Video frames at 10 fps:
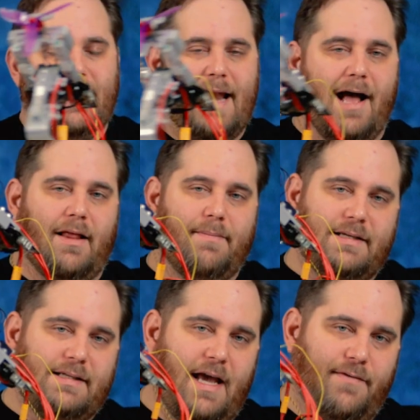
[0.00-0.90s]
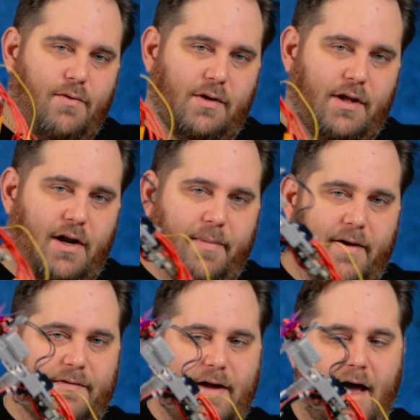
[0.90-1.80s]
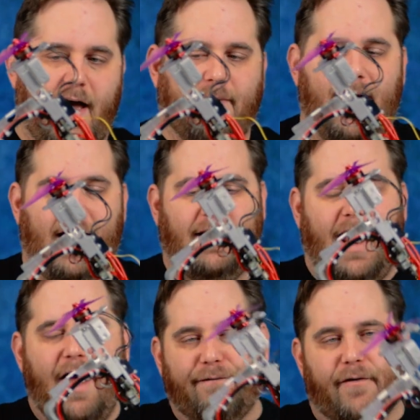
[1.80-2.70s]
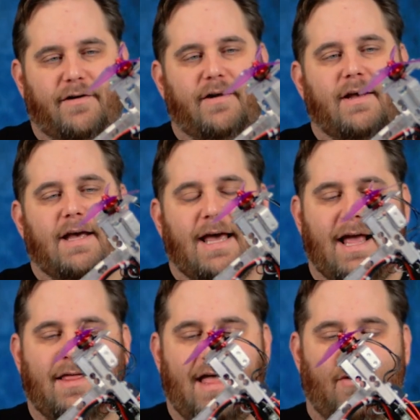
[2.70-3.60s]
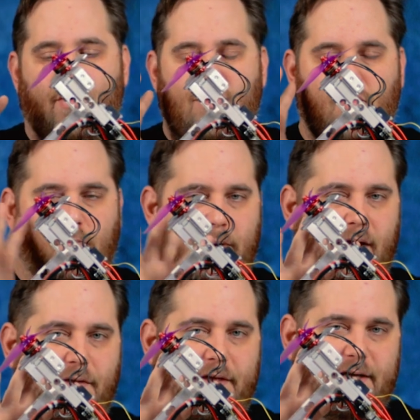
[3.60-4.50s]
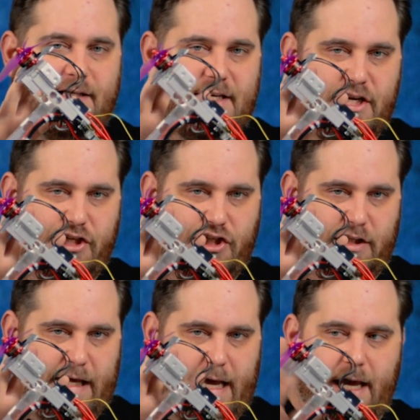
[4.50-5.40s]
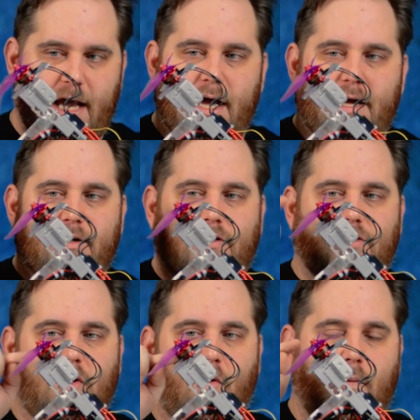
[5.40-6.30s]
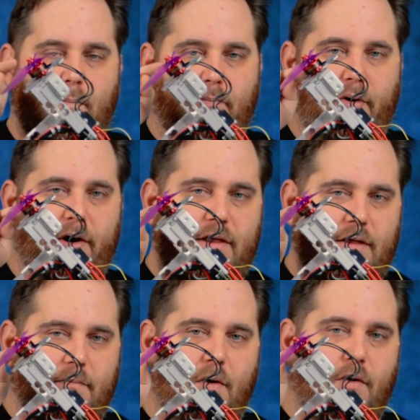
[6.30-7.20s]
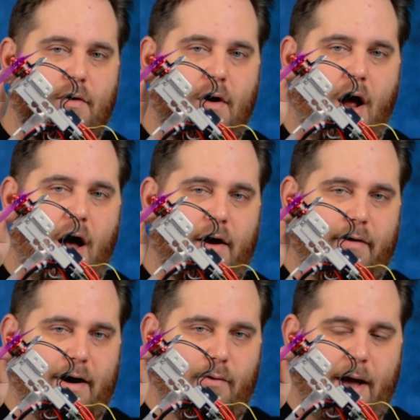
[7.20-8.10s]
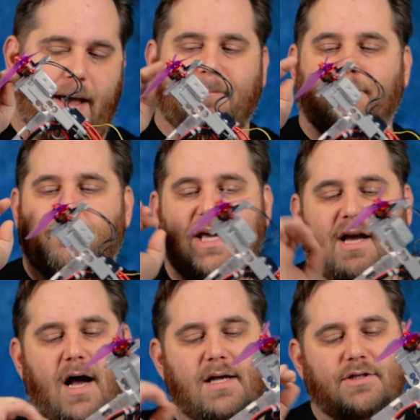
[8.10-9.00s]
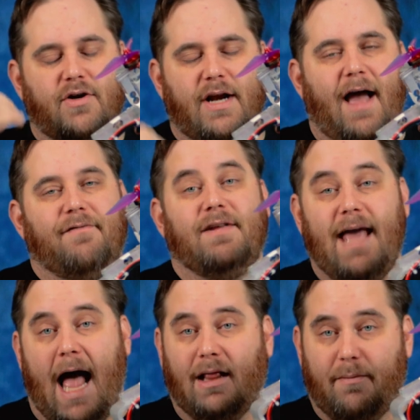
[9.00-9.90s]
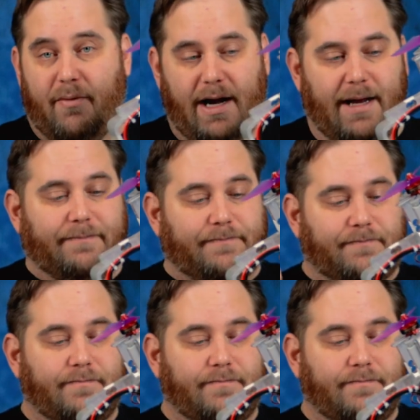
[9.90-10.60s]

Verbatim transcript: Now, let me save you a little bit of time and effort in that when you build this initially, don't put the motor on right away because you're going to have to calibrate it.